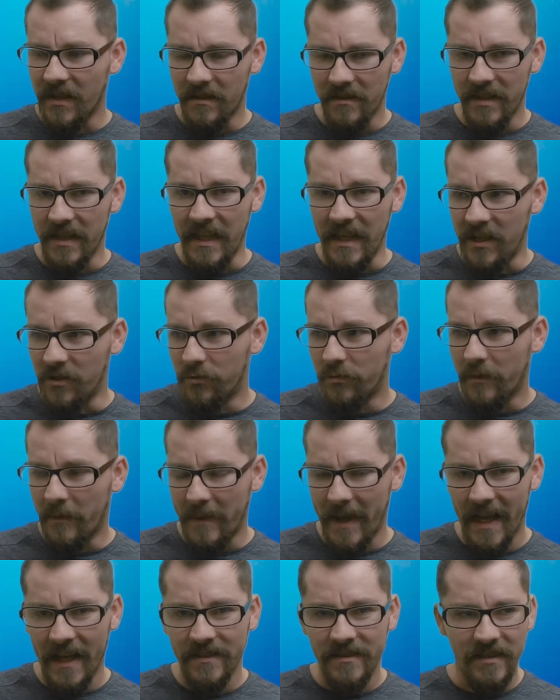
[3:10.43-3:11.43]
the Eagle
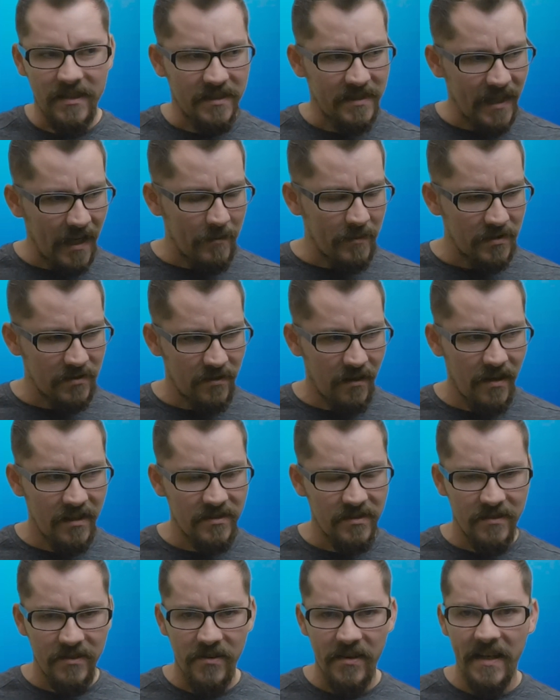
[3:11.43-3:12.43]
McMahons and the Simon
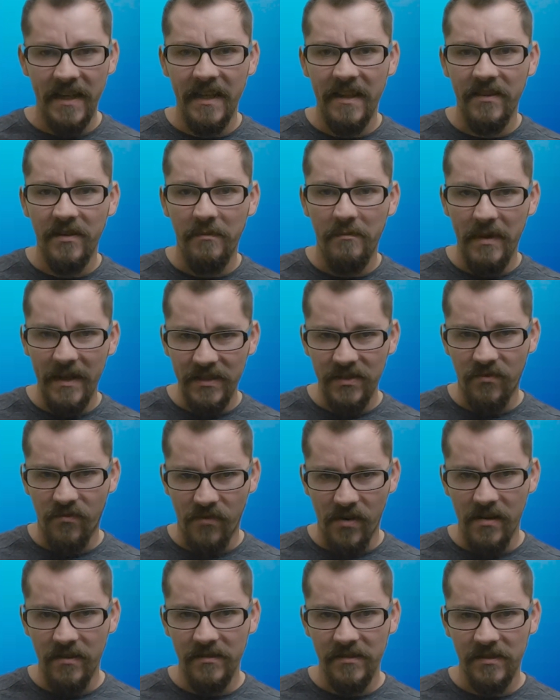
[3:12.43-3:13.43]
Zotts, they're getting the best
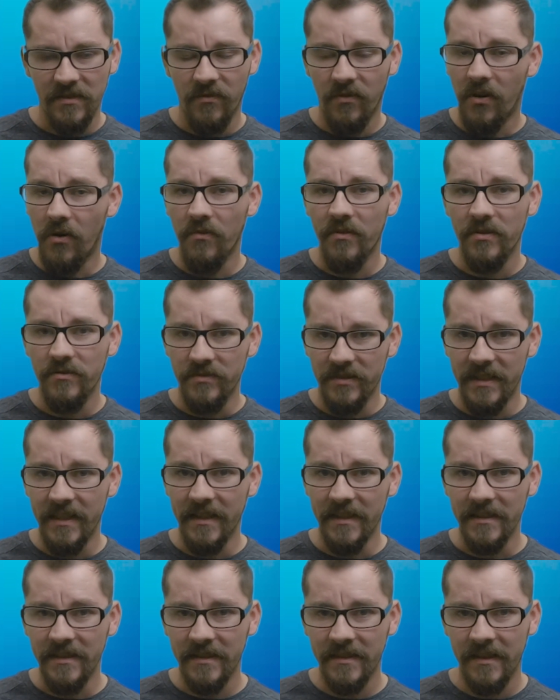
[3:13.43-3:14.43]
runs of all those
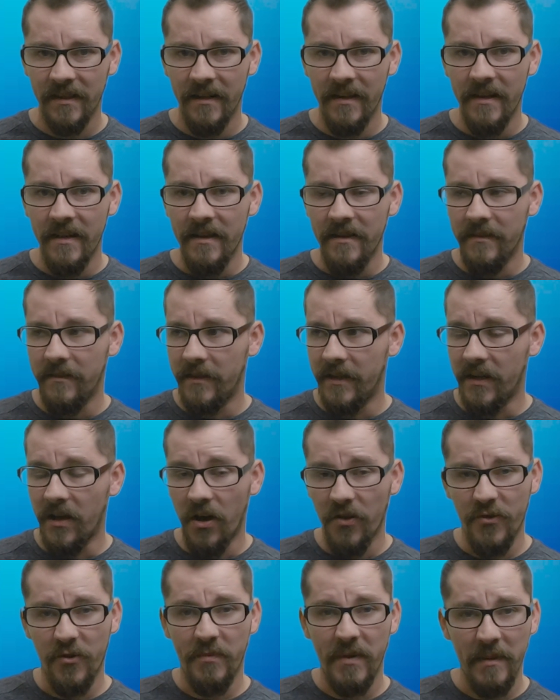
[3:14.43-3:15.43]
discs that
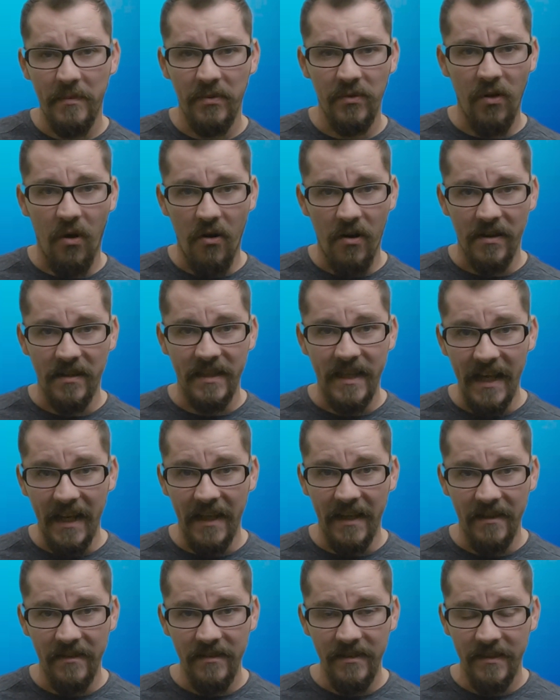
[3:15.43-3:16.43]
other people aren't
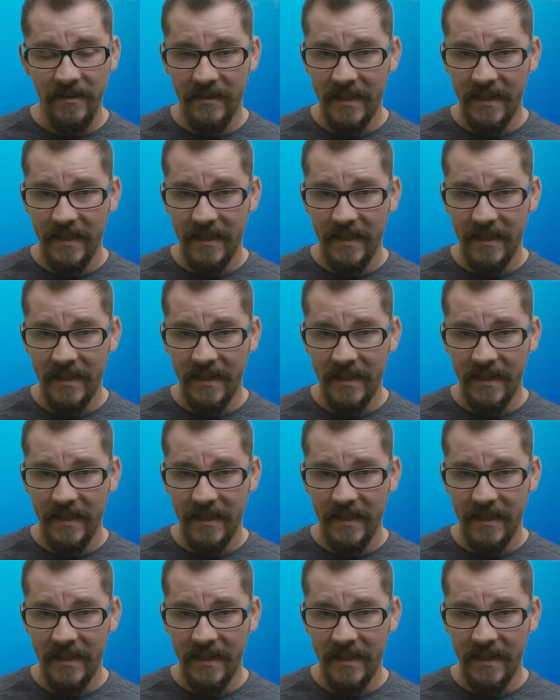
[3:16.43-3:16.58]
getting.